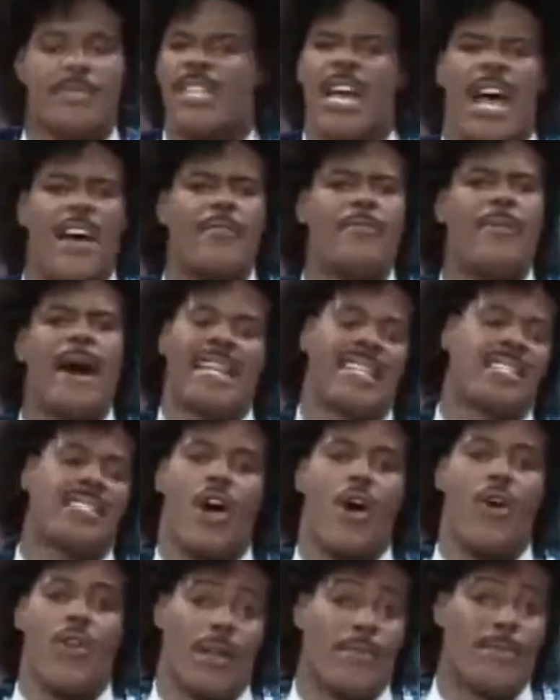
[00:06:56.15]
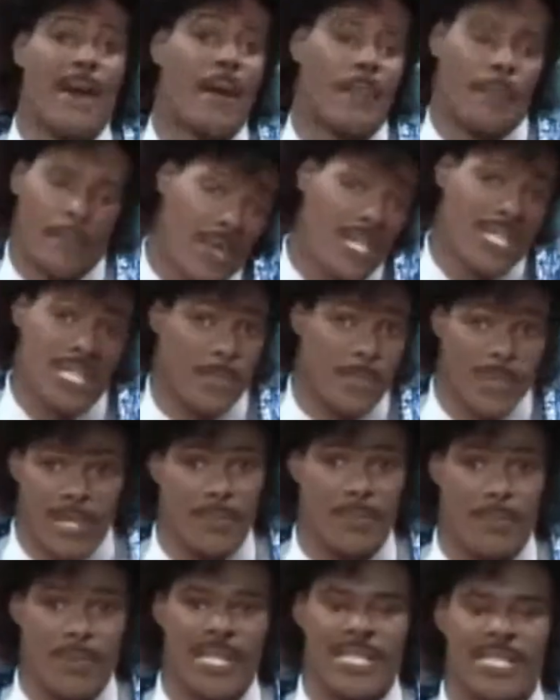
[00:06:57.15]
Now, everybody's talking about Prince,
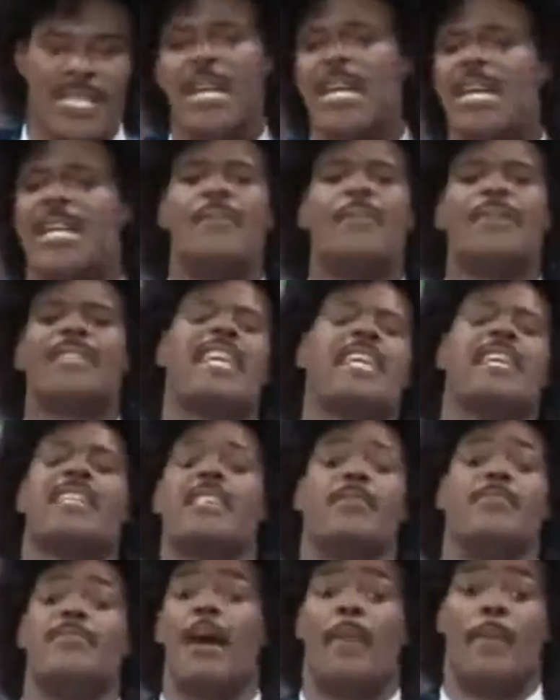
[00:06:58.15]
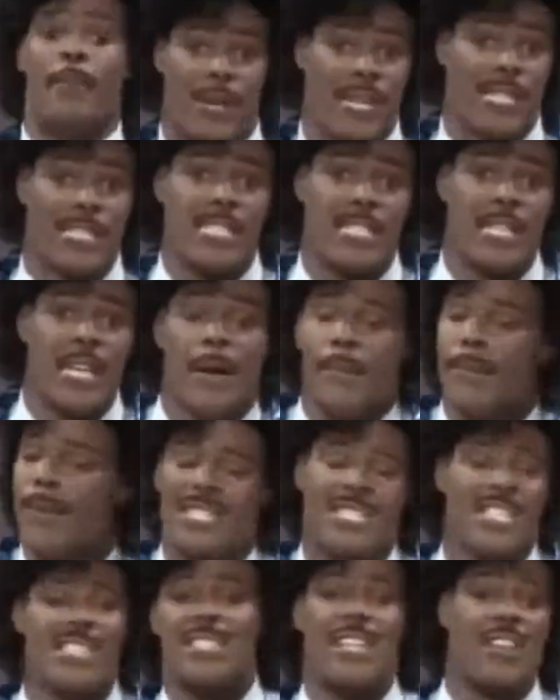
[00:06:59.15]
Prince, Prince. Let me tell you something about Prince.
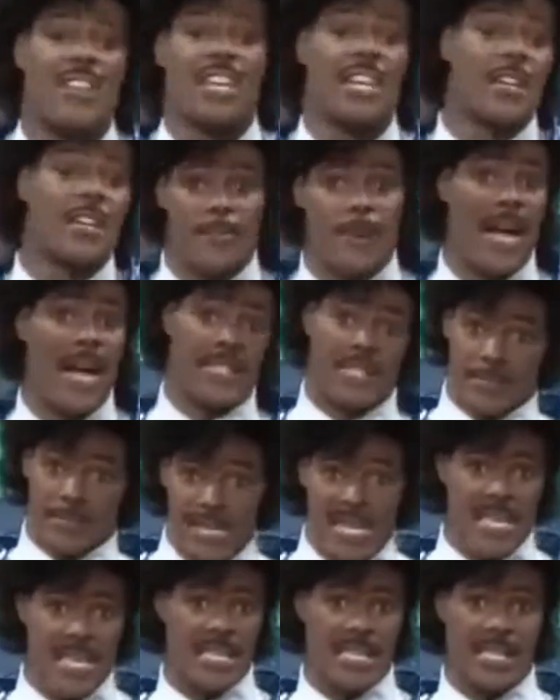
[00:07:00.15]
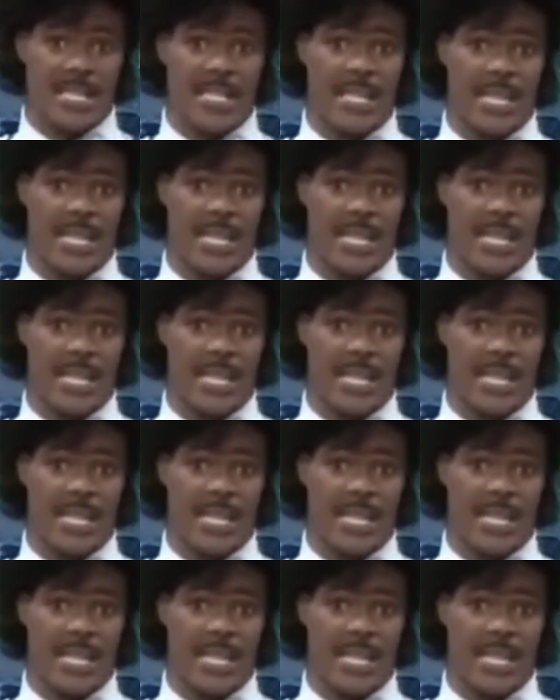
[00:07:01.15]
Prince is nothing compared to me.